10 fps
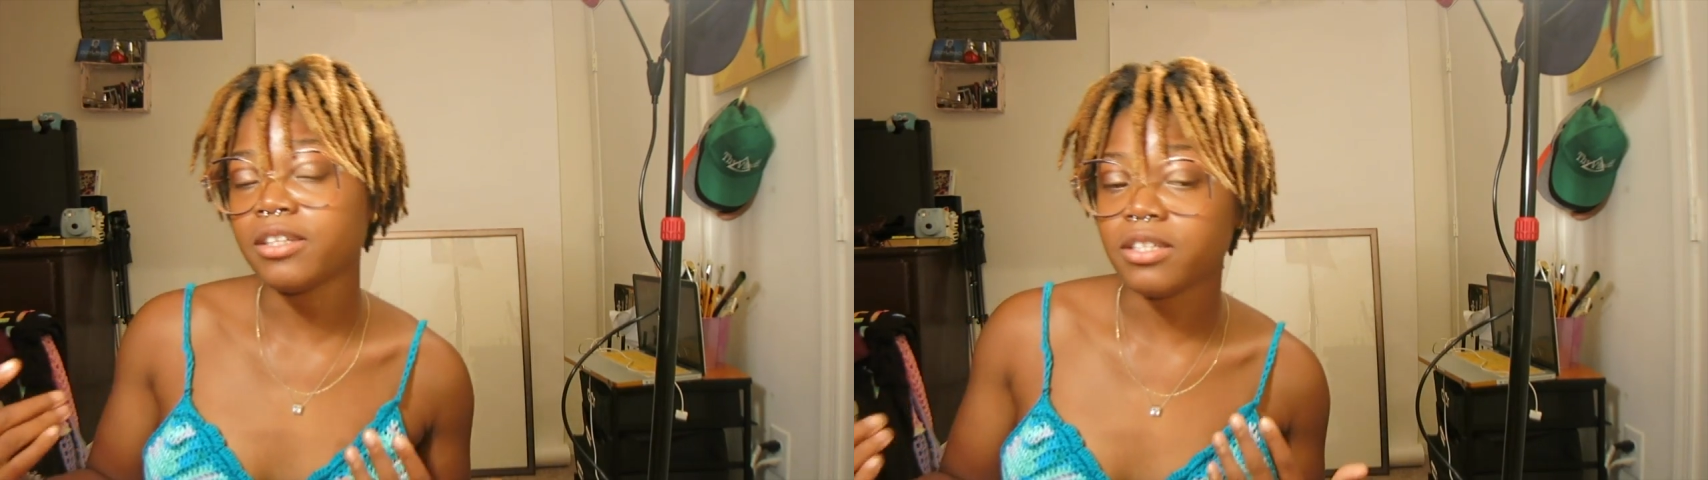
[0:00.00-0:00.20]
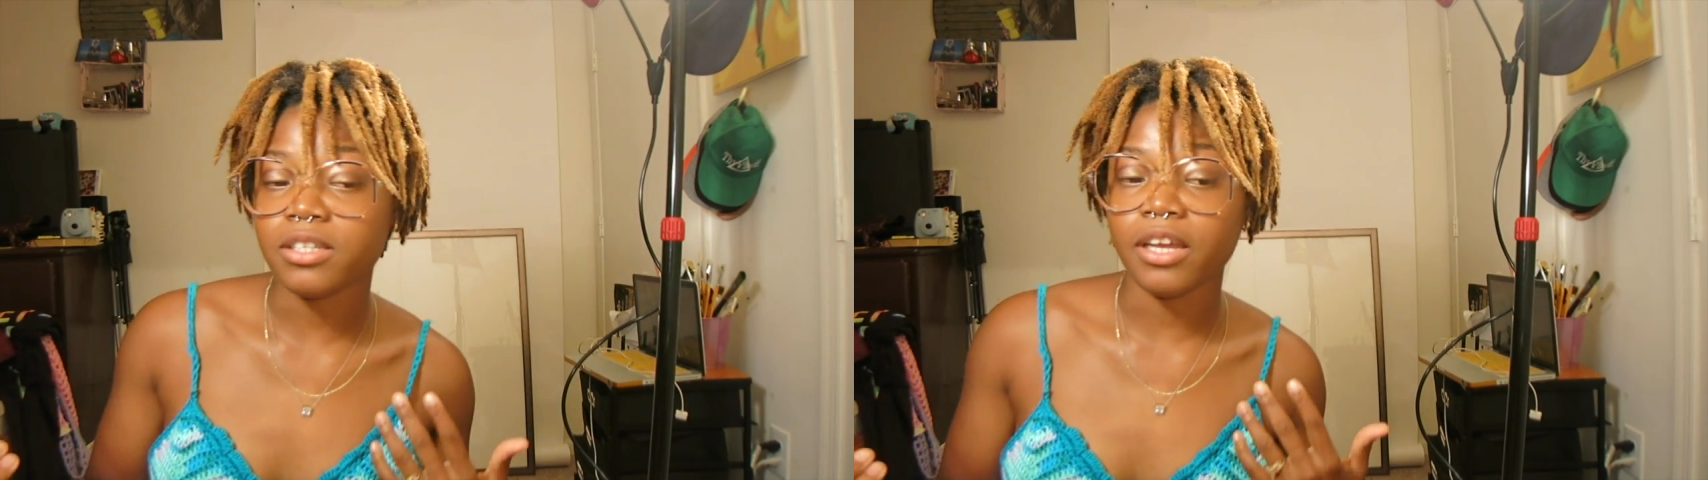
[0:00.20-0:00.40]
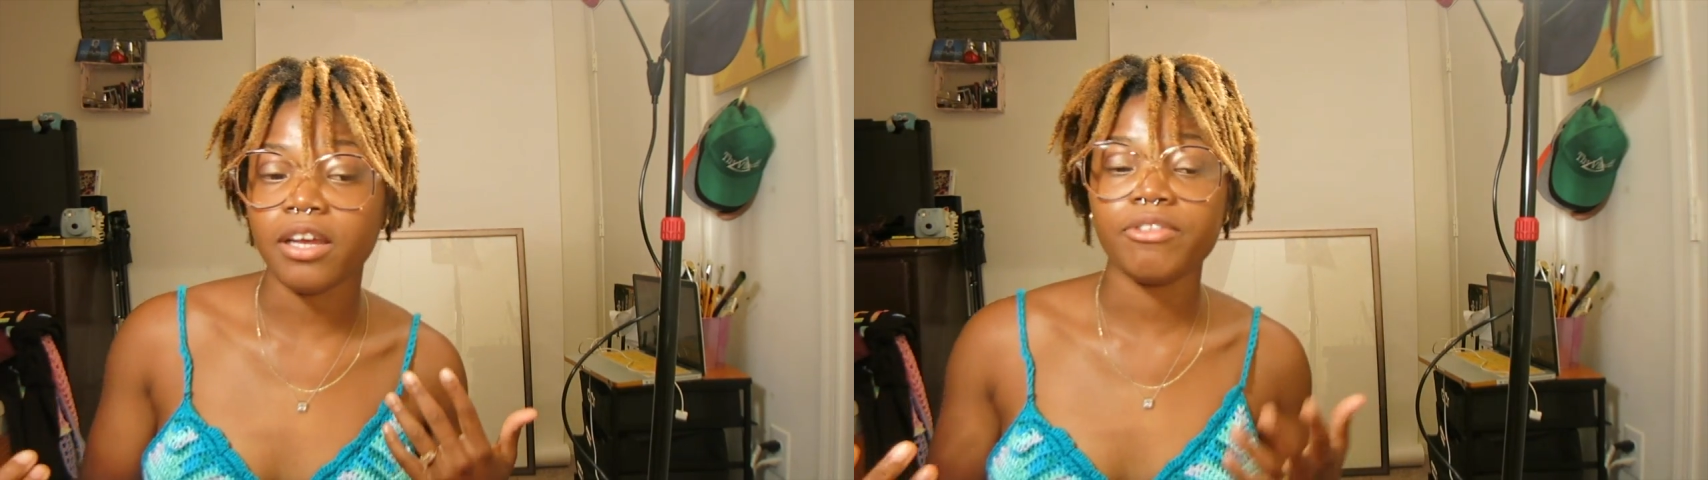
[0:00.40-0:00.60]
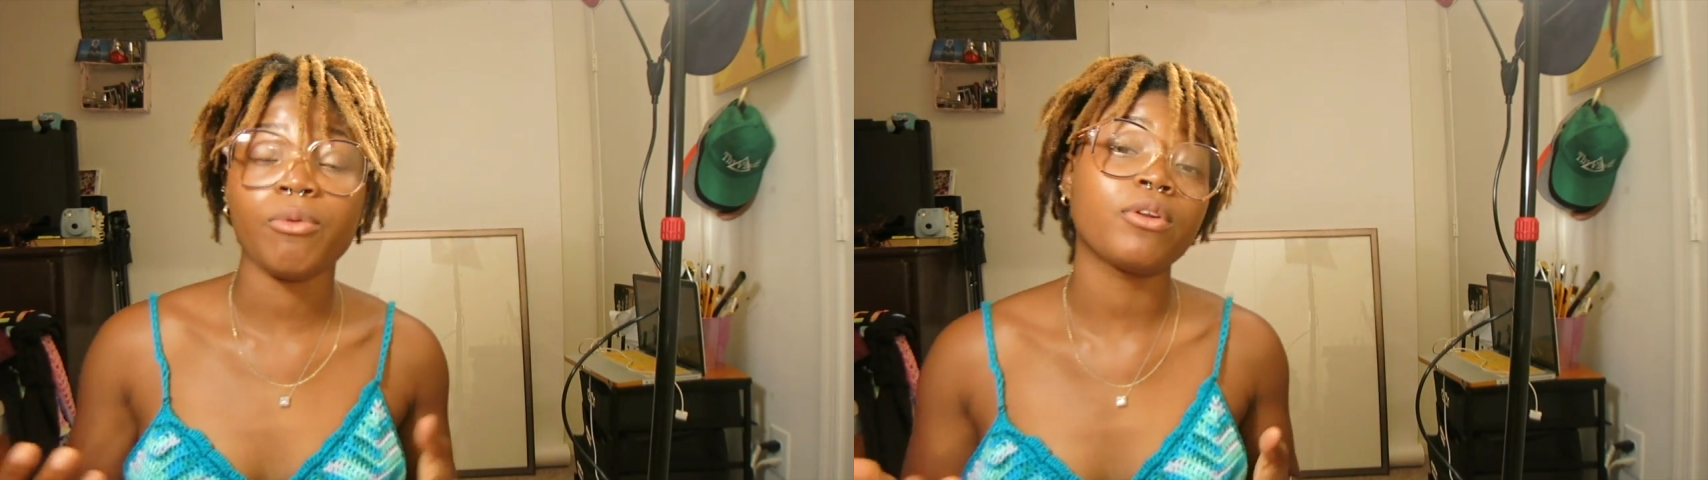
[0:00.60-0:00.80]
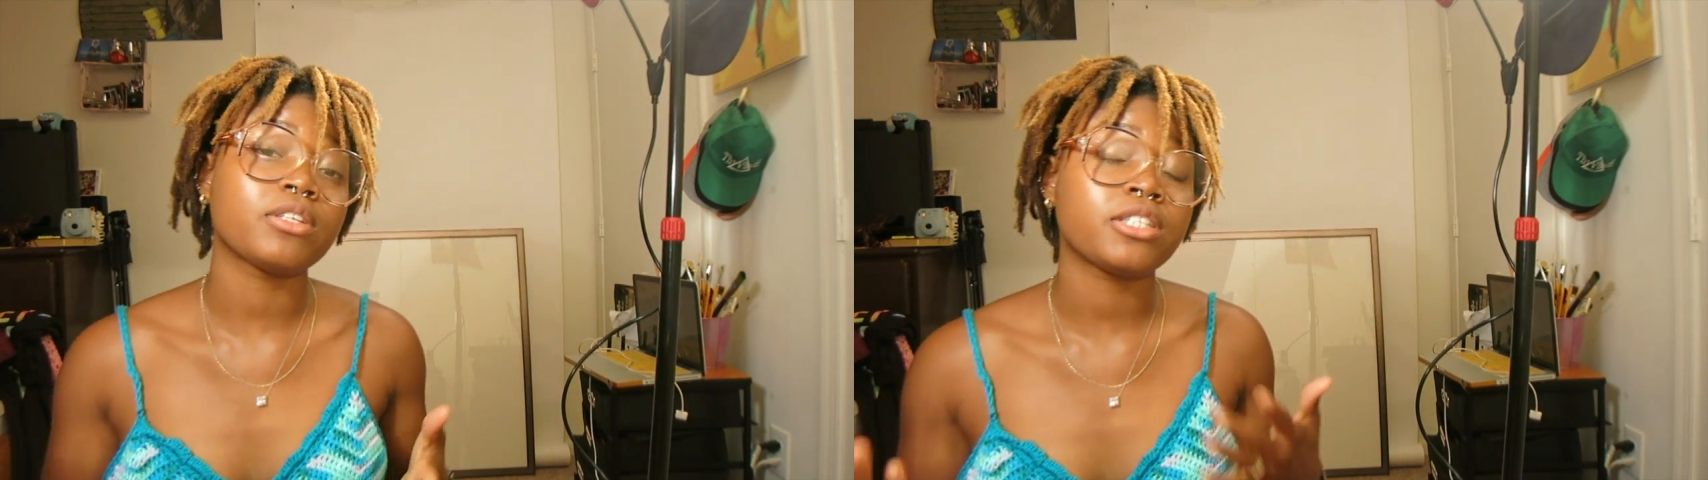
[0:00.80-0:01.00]
stuff they
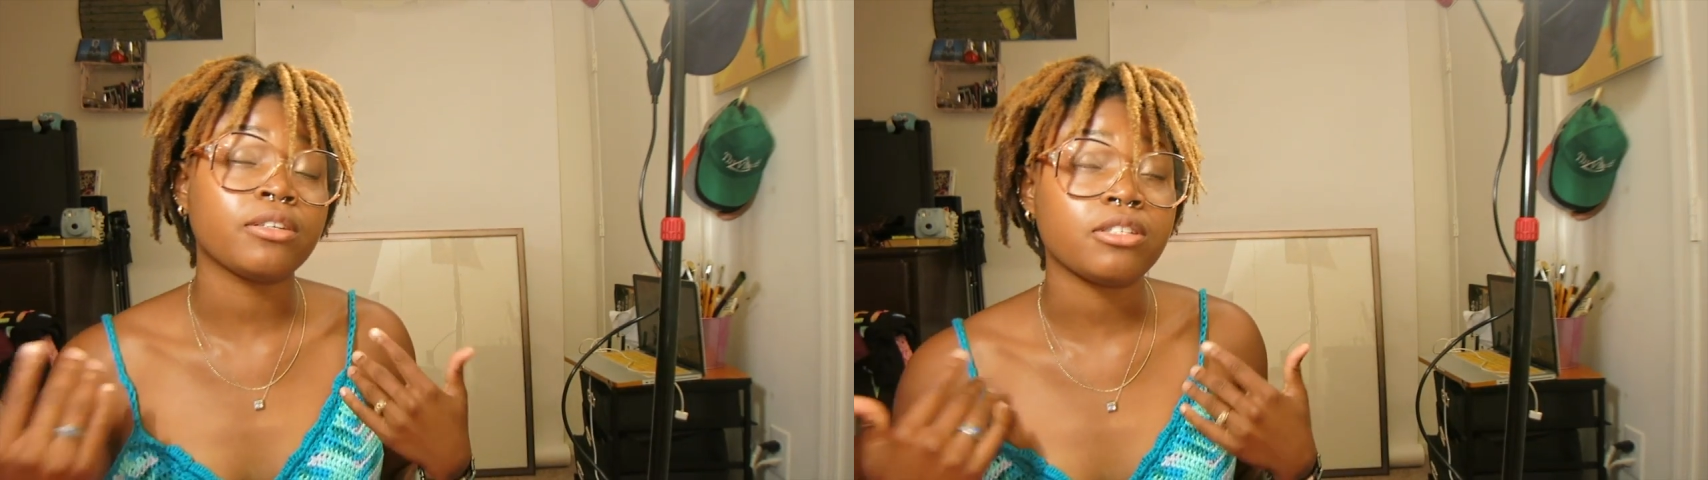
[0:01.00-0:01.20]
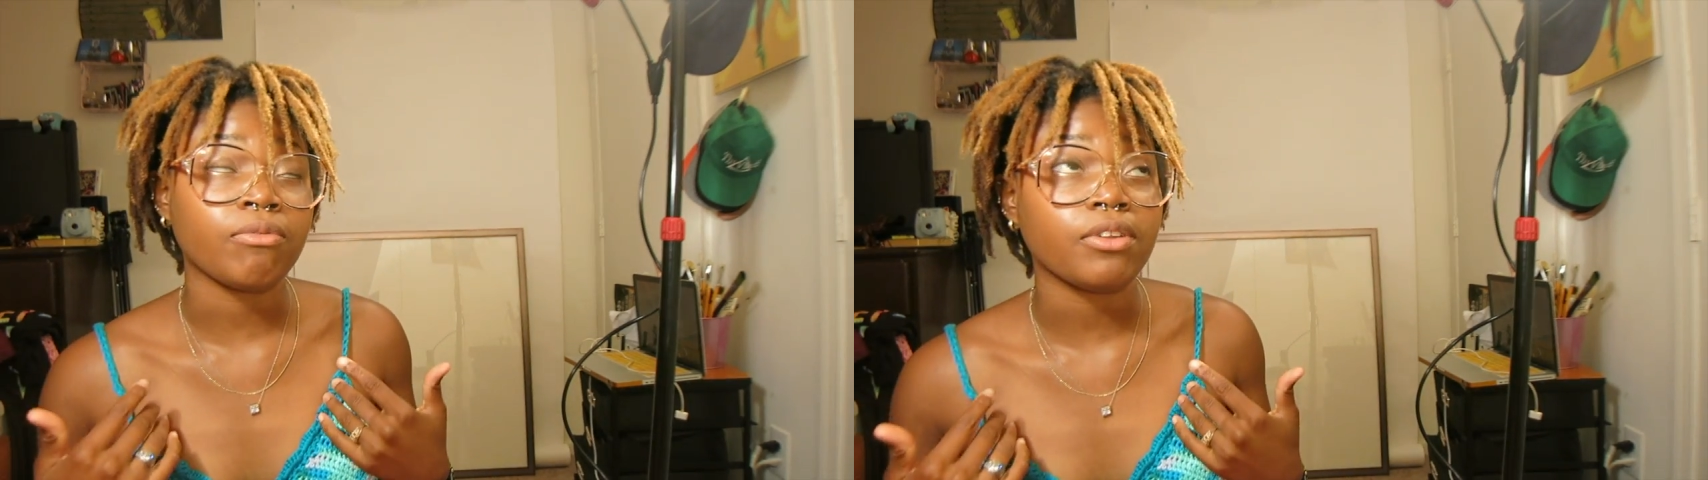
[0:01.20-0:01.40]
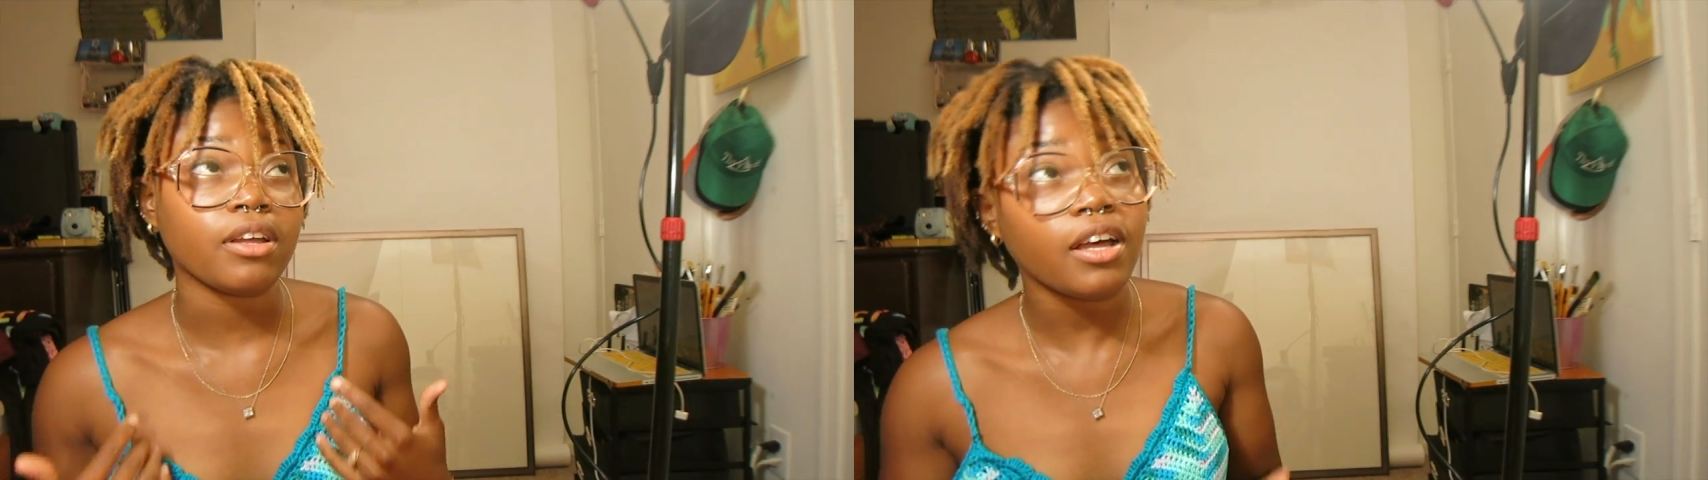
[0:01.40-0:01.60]
want to sell stuff to